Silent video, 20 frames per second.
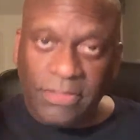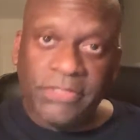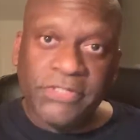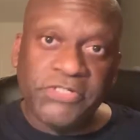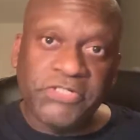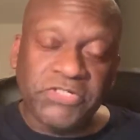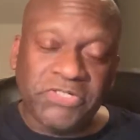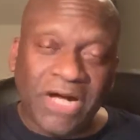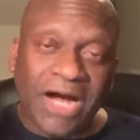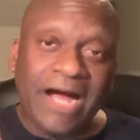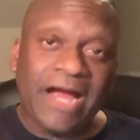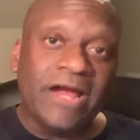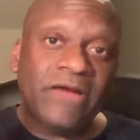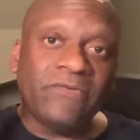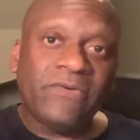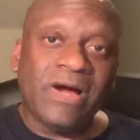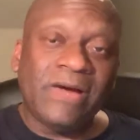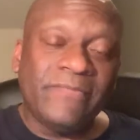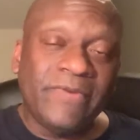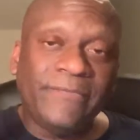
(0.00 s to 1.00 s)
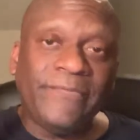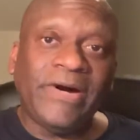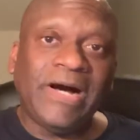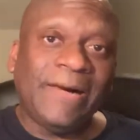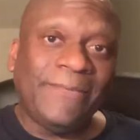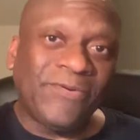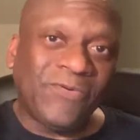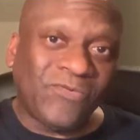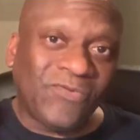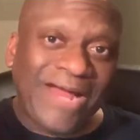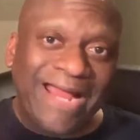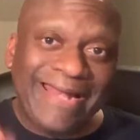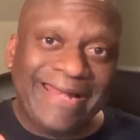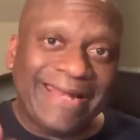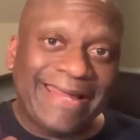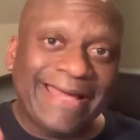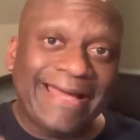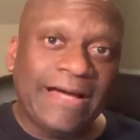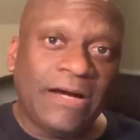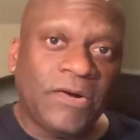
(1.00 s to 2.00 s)
should hire Robert Barber right
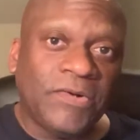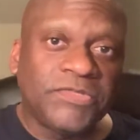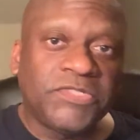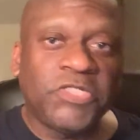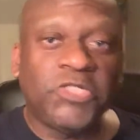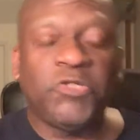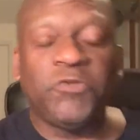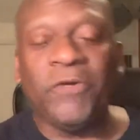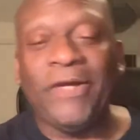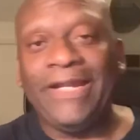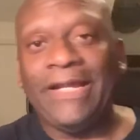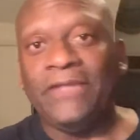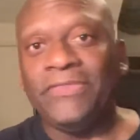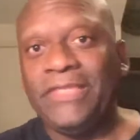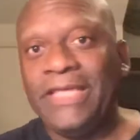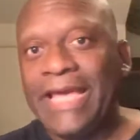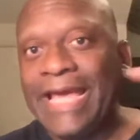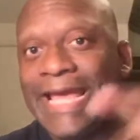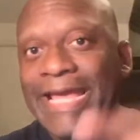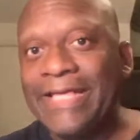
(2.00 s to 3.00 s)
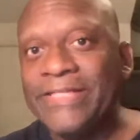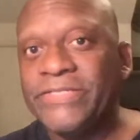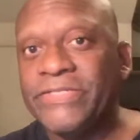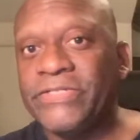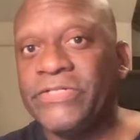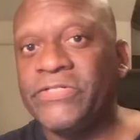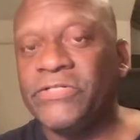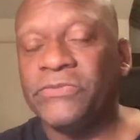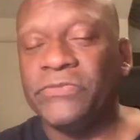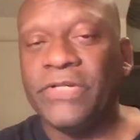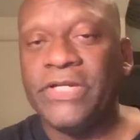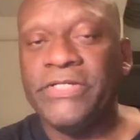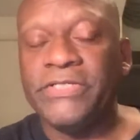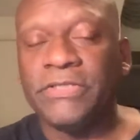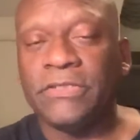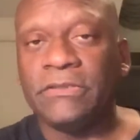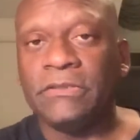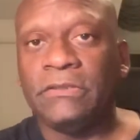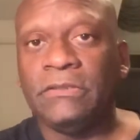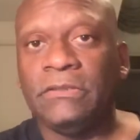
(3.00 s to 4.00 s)
now to straighten out the A's
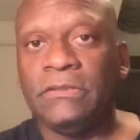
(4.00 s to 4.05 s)
situation.